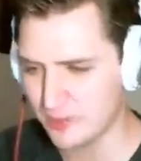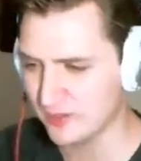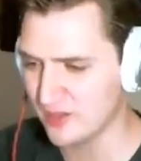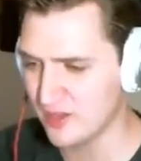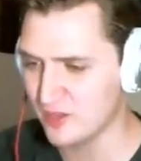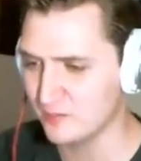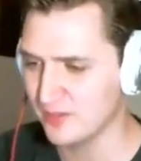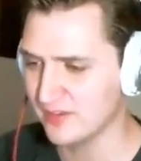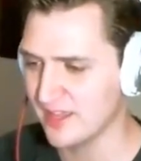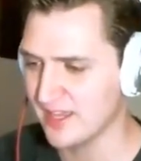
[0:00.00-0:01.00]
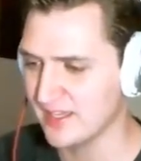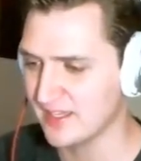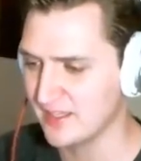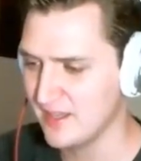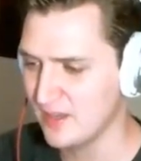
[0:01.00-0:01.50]
bit long, but like
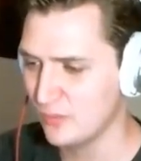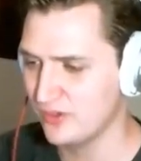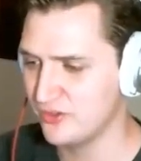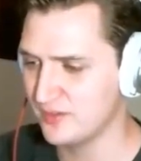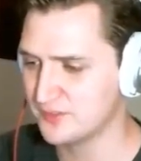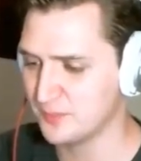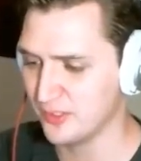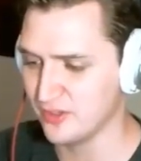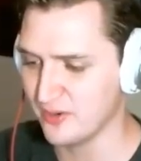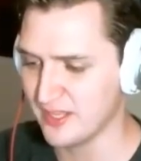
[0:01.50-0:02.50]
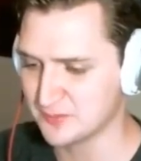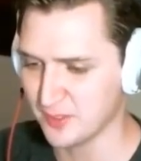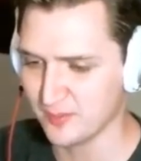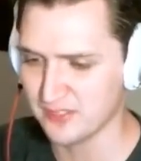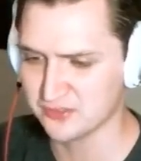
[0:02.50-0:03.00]
we don't have Spell
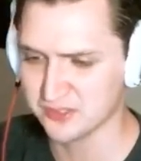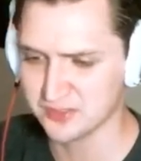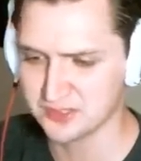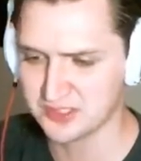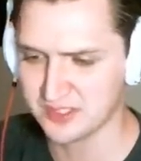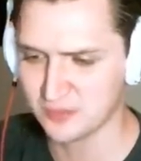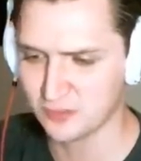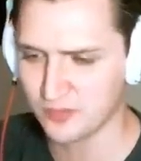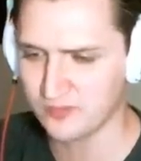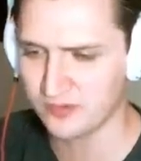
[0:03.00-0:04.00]
Mastery. Holy shit! What do we have in our